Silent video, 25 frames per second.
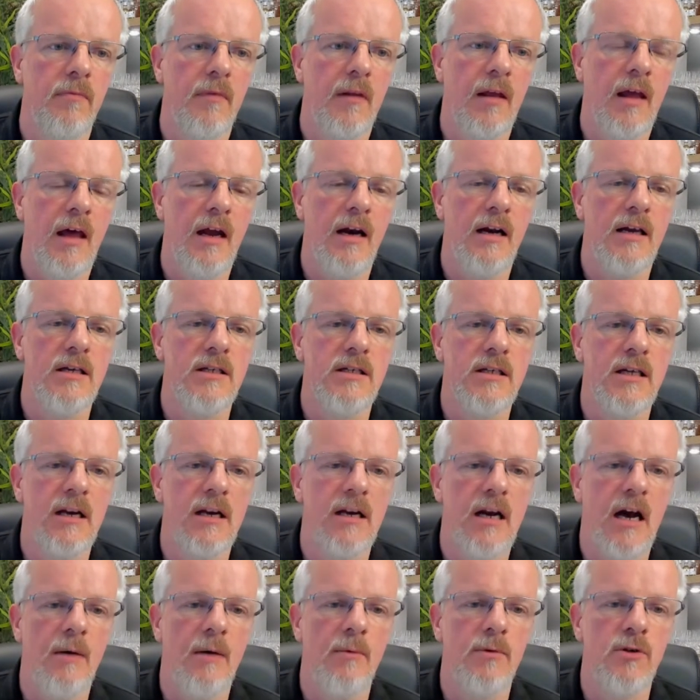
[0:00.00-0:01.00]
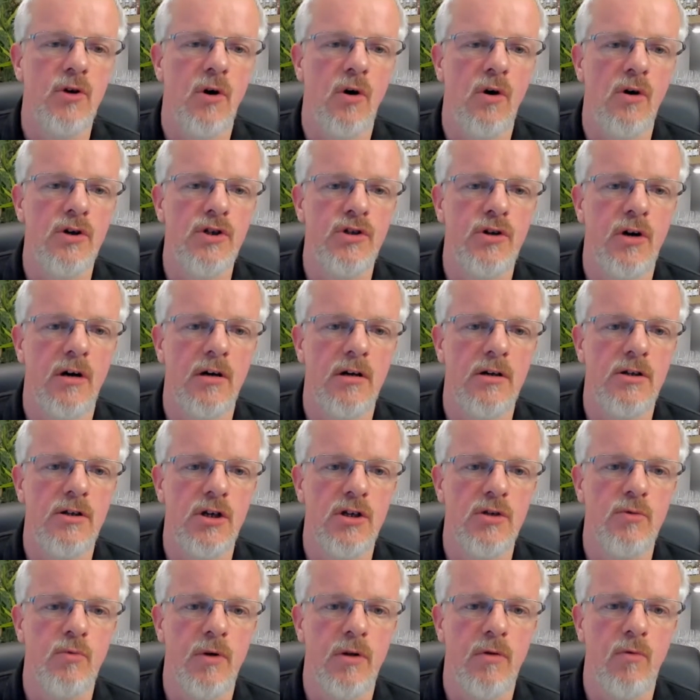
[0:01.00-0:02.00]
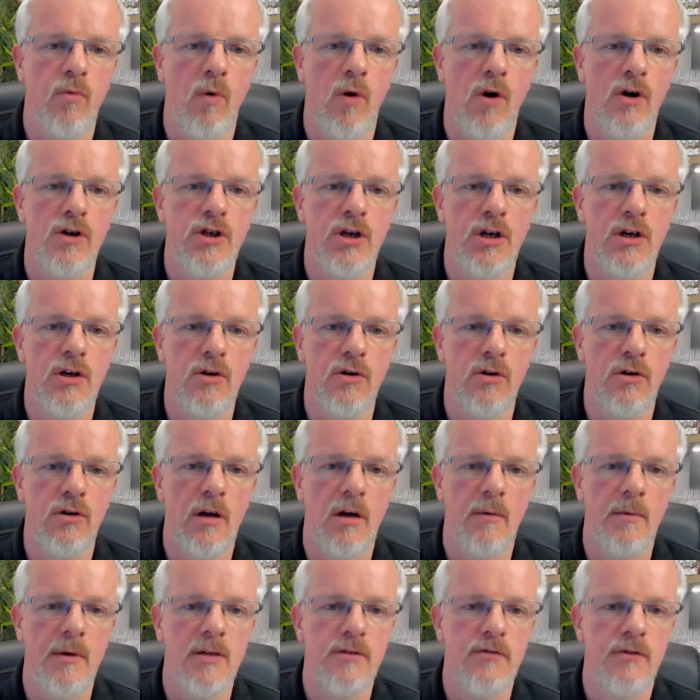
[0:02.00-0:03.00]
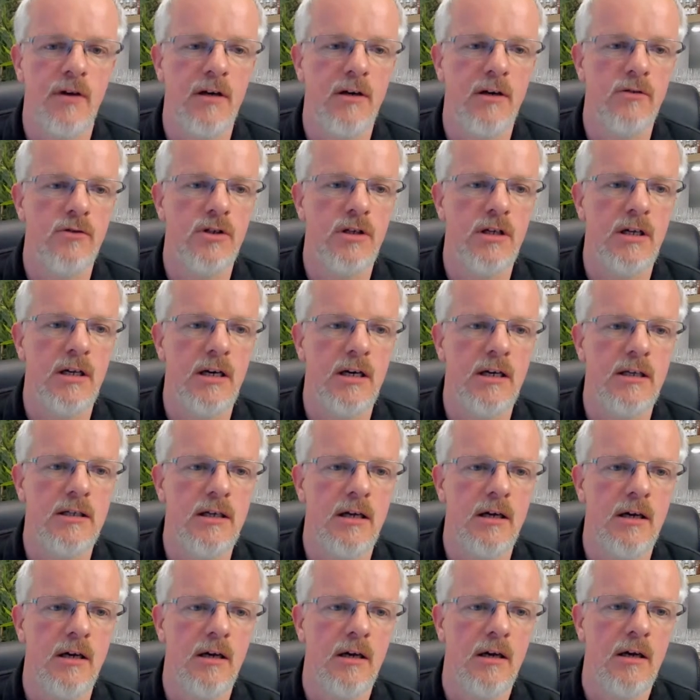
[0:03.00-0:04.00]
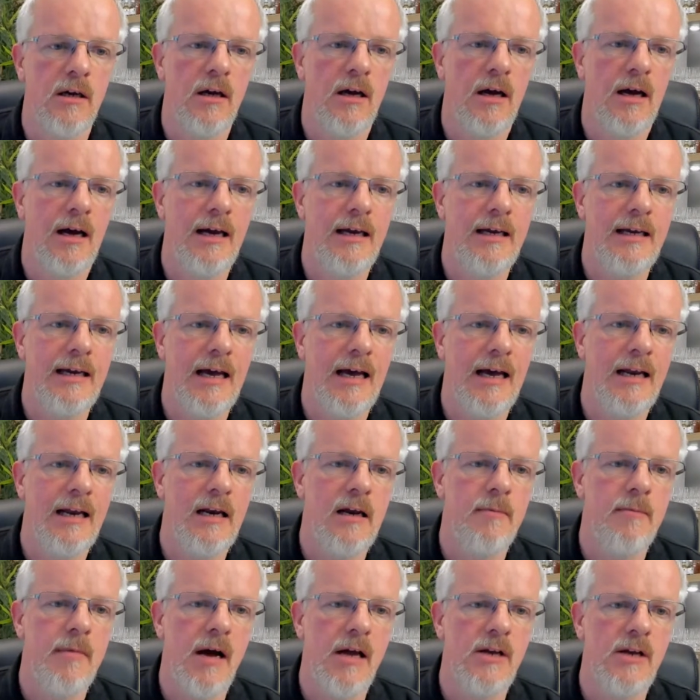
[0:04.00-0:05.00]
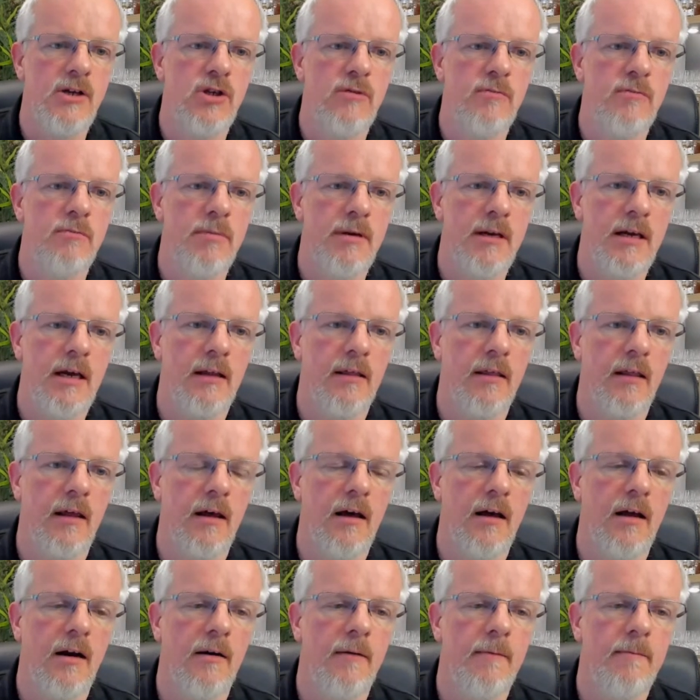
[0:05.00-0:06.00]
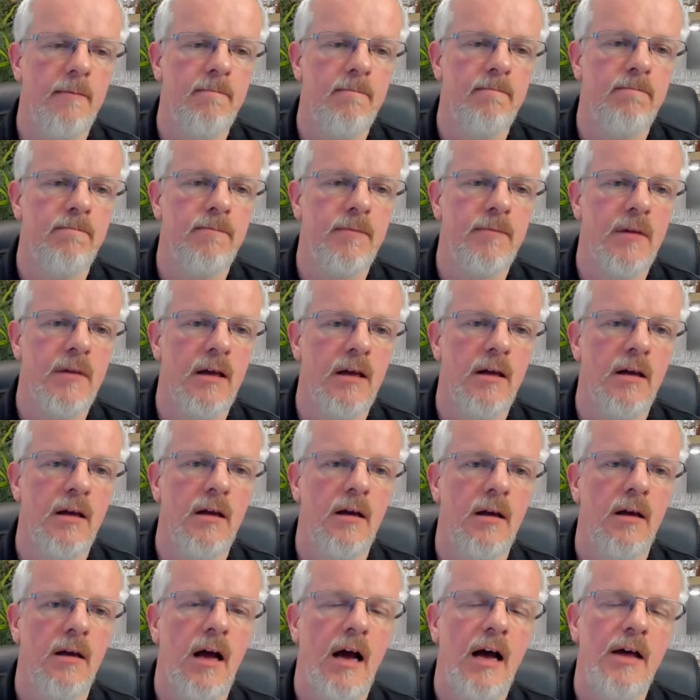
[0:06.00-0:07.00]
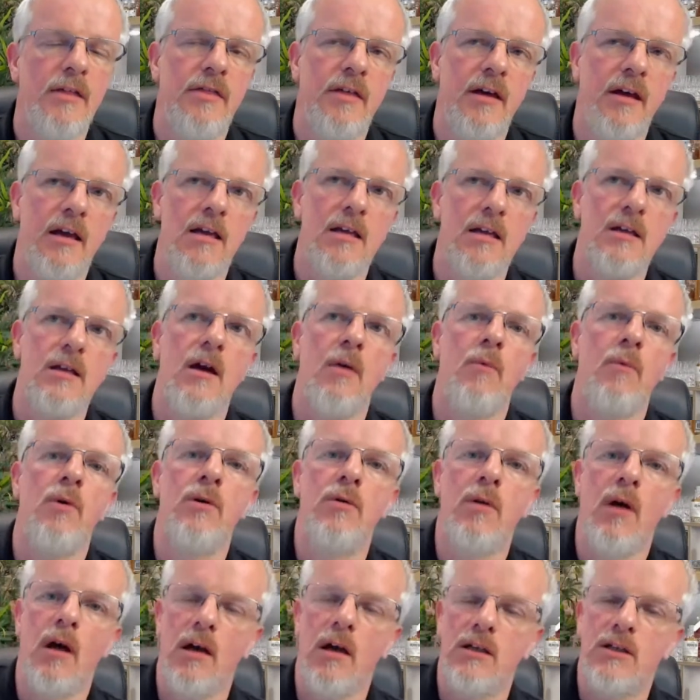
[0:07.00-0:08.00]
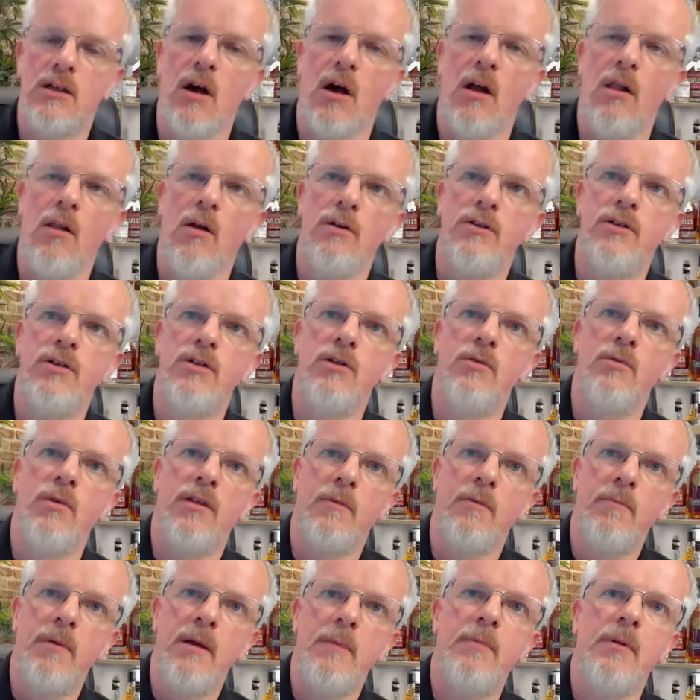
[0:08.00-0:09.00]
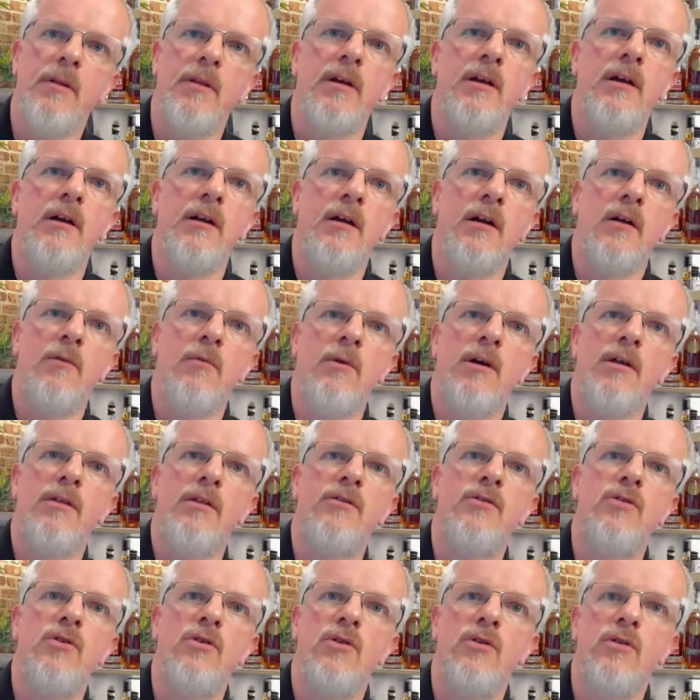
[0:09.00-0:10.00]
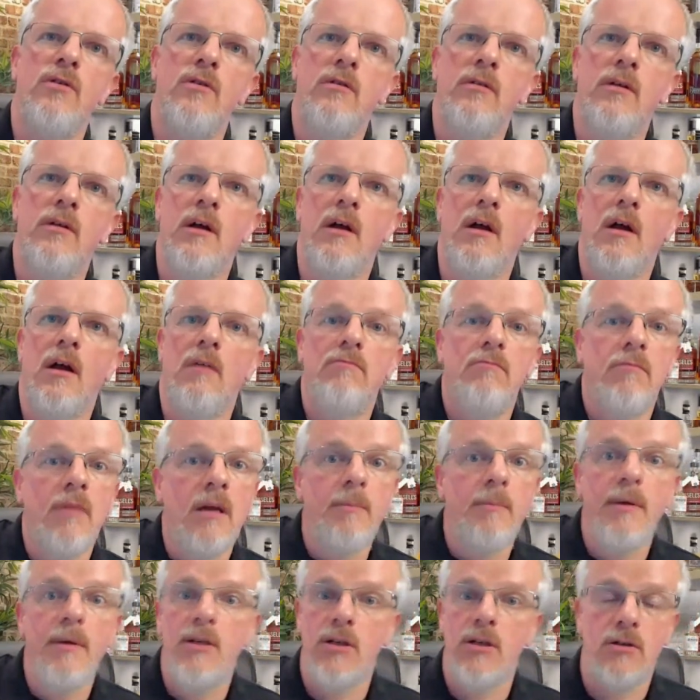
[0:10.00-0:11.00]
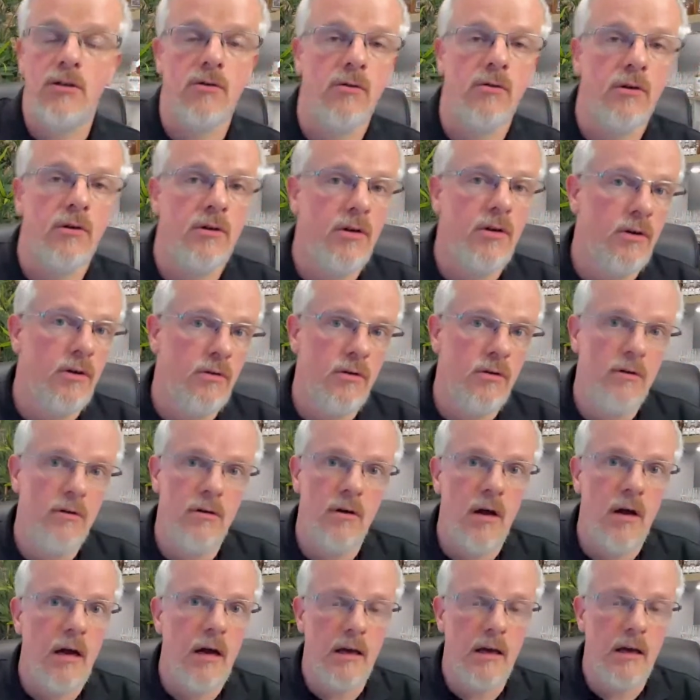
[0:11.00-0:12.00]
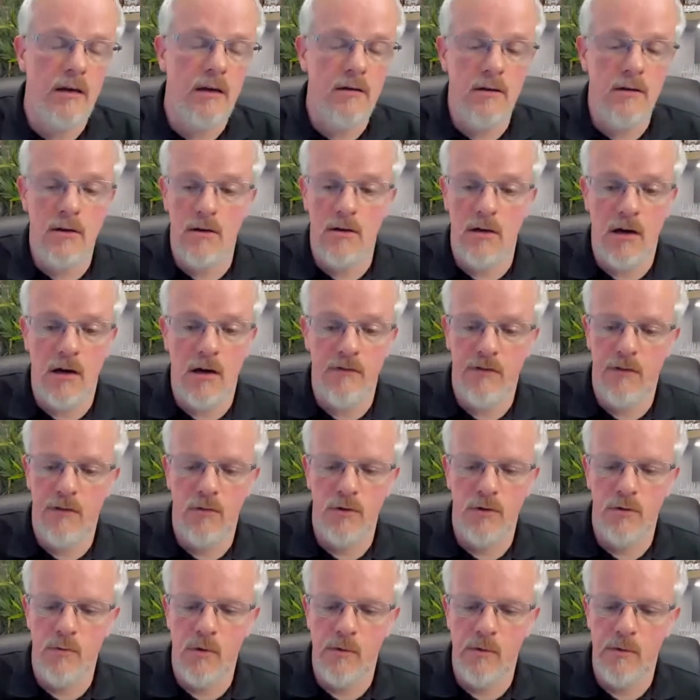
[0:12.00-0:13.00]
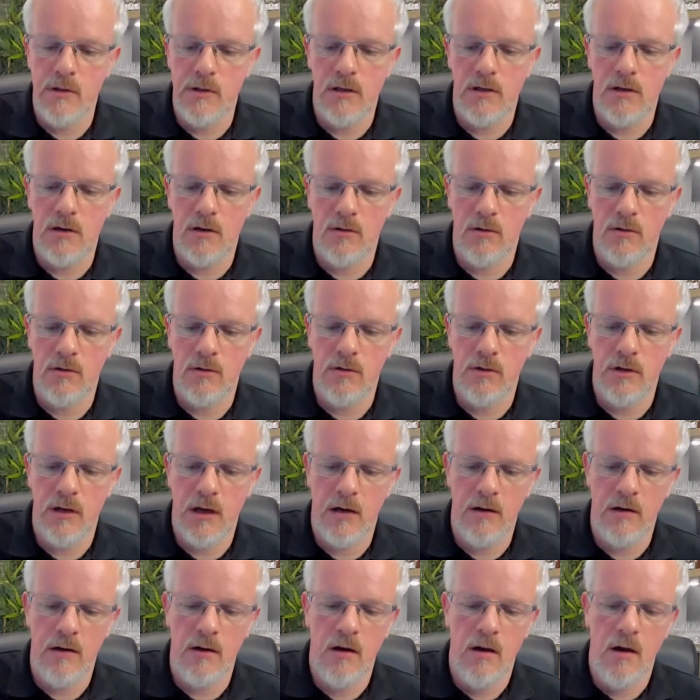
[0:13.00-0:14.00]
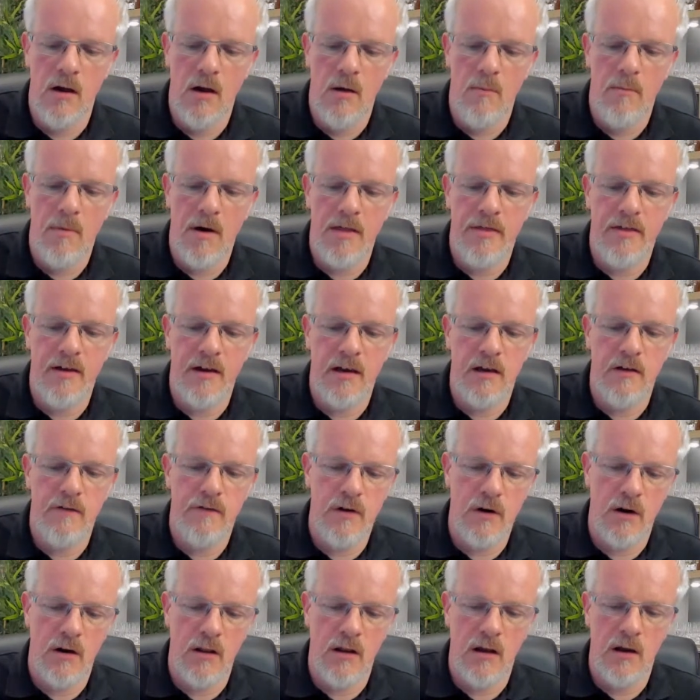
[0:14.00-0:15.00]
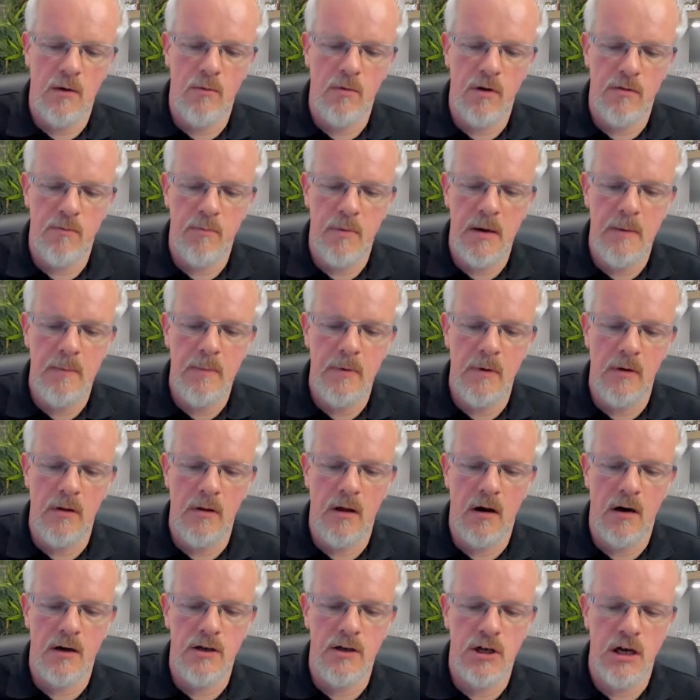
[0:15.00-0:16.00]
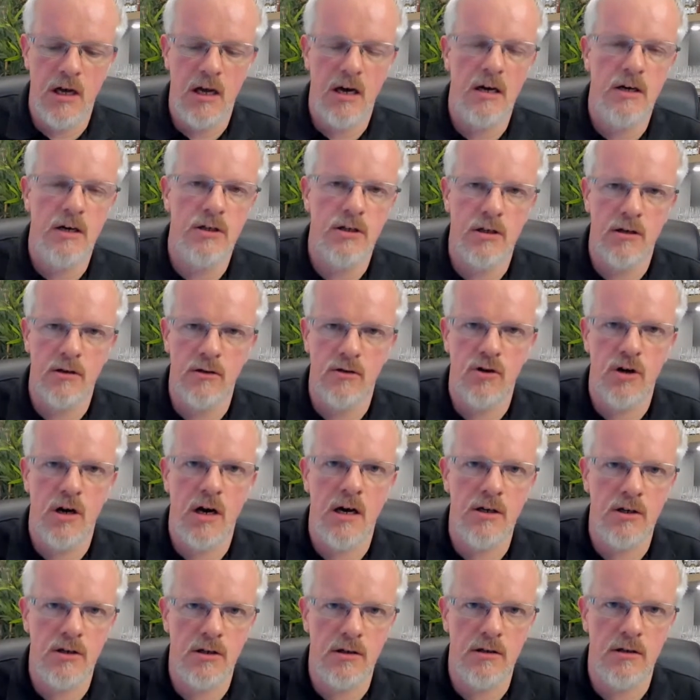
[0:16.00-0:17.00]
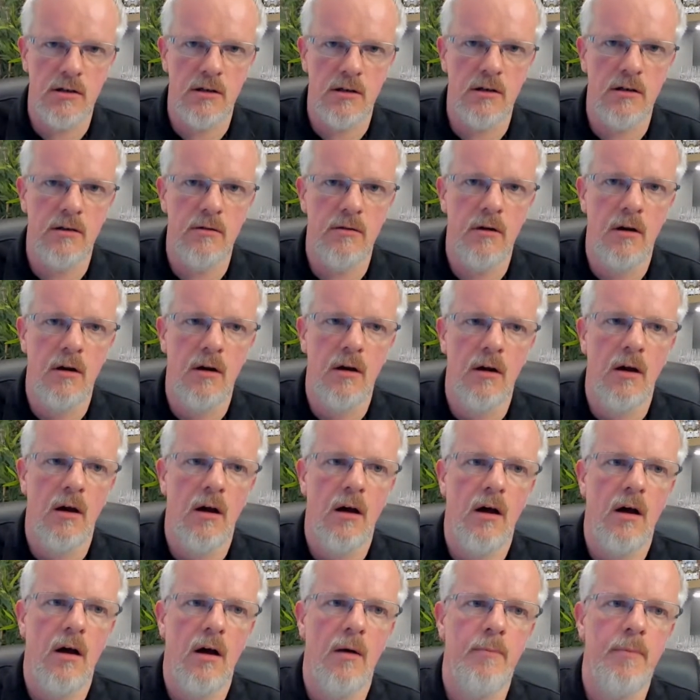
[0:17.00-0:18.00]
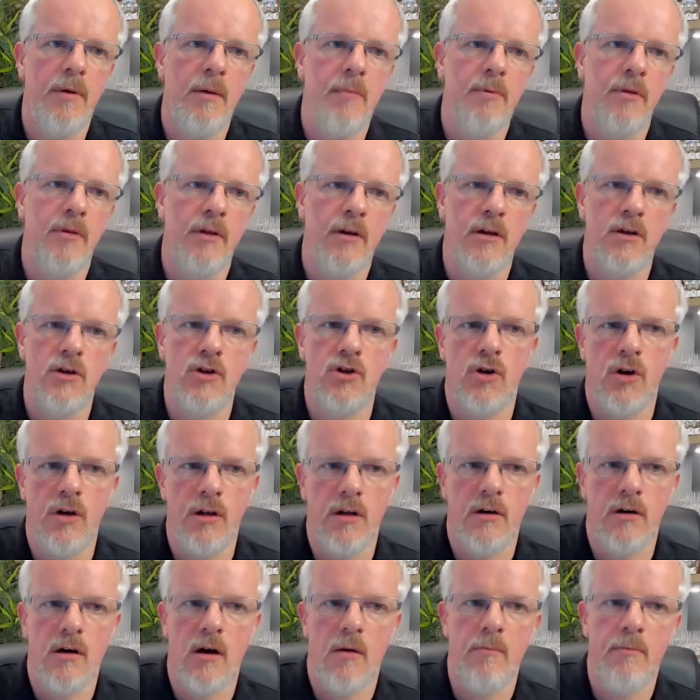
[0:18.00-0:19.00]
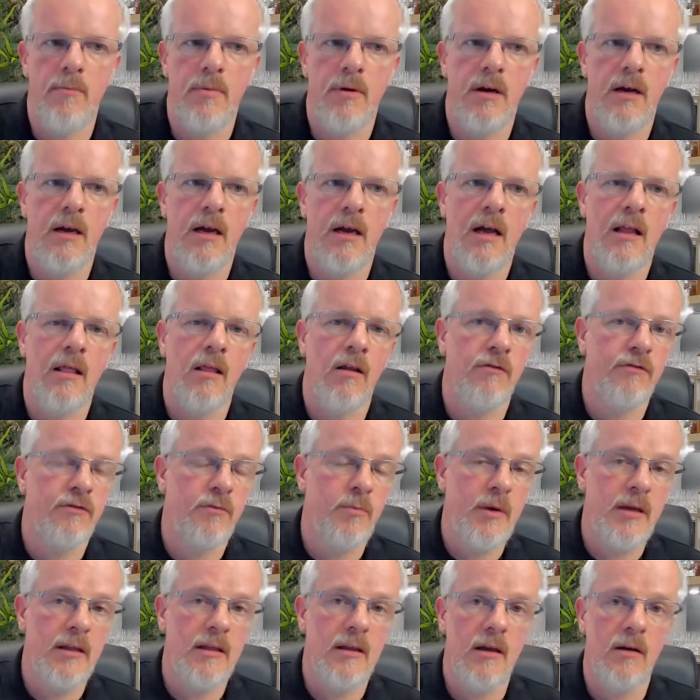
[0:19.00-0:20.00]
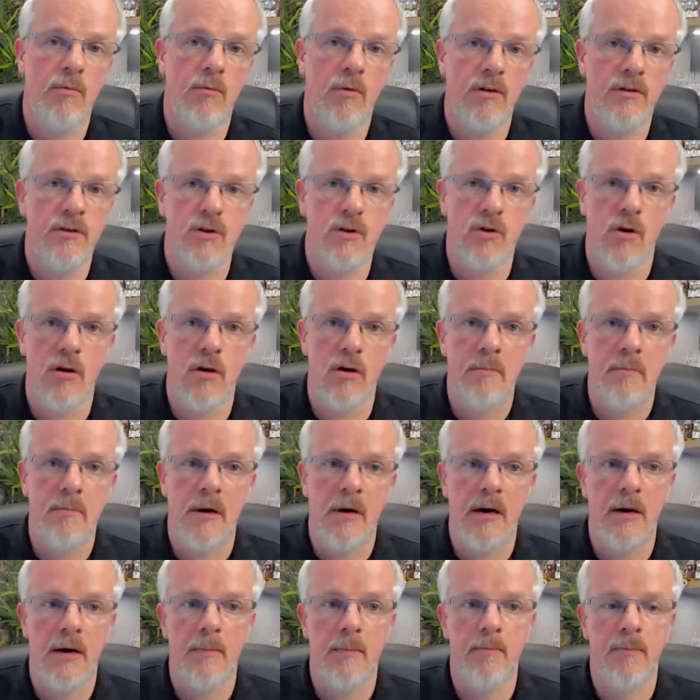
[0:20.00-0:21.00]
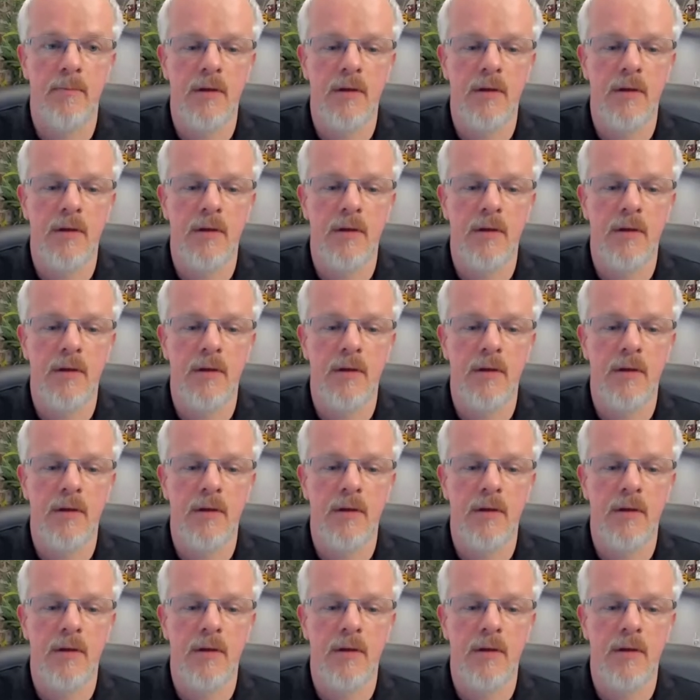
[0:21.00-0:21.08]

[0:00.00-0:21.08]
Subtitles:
Eric is saying, I was awestruck just with watching your Dummies video series. I can't imagine being there. I think it's got a lot to do with the people that you're there with too. Maybe just going on your own. You can have those moments on your own, no doubt. But I think if you're there with people that are cherished and treasured and people that you enjoy their company. I loved being there with Scott and Bart.